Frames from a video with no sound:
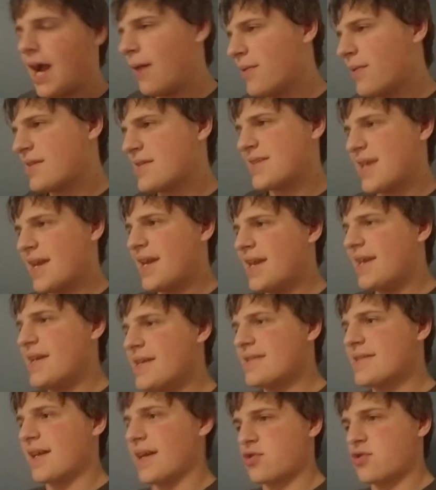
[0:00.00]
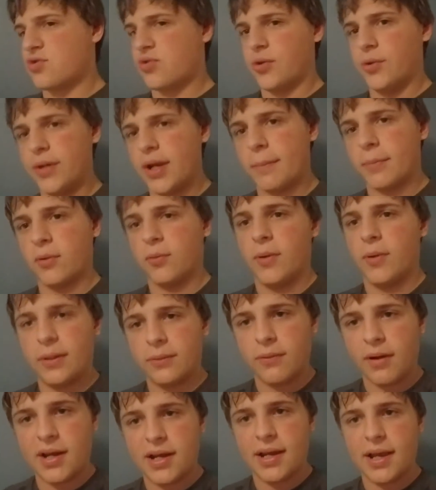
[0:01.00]
I wouldn't say he's a true number
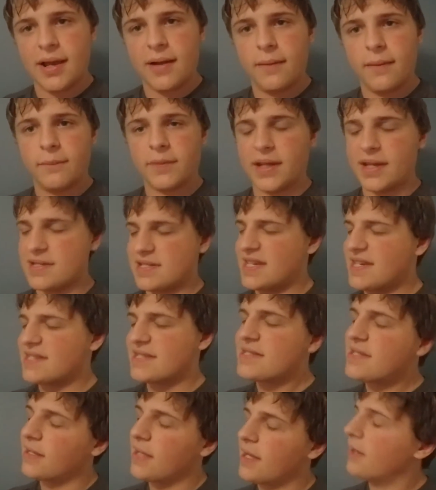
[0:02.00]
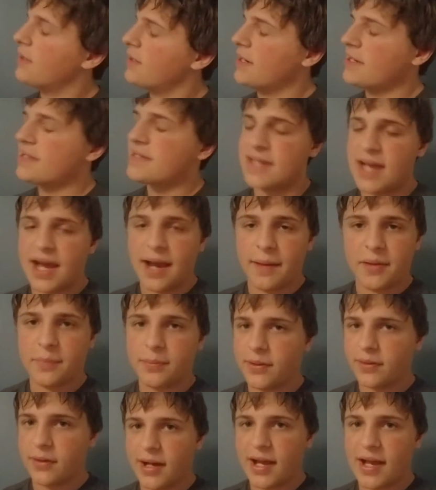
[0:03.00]
one right now because he still needs time to
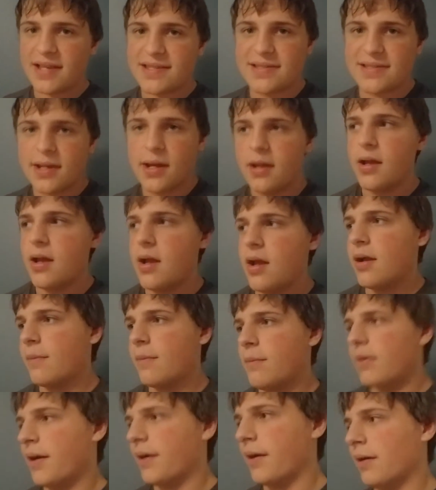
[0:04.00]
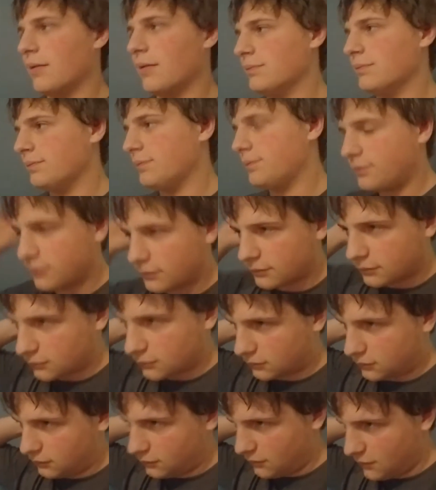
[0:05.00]
progress. But
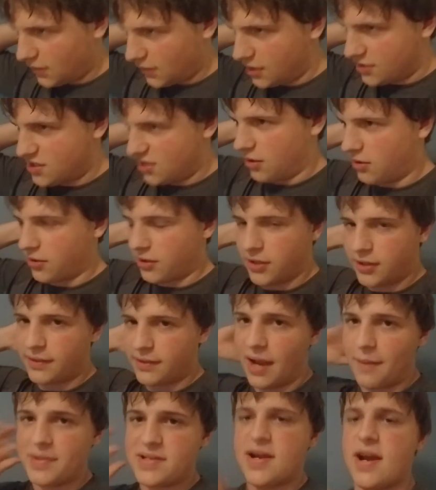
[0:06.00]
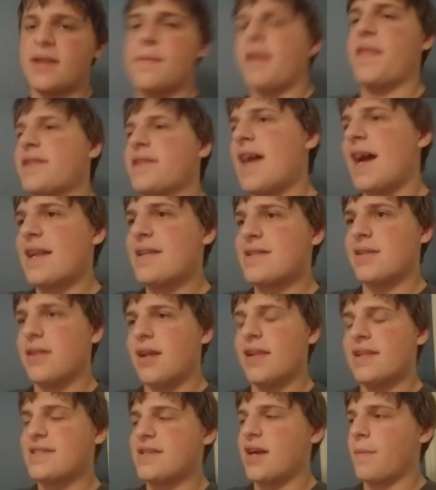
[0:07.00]
it's all good. I've been talking about the Titans a
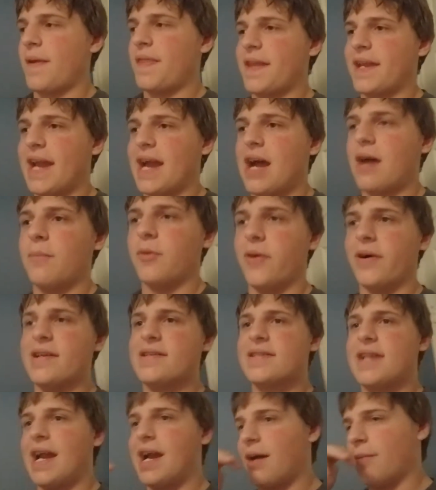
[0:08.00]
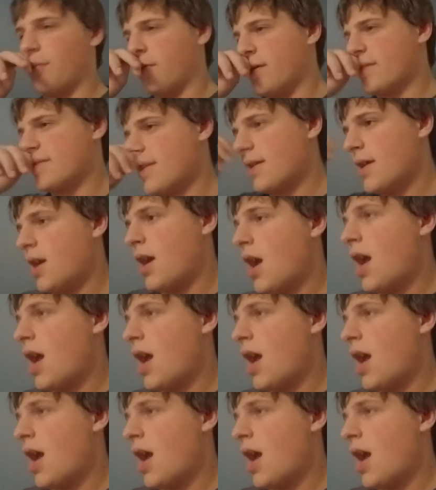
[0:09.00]
lot. Let's talk about the Cowboys.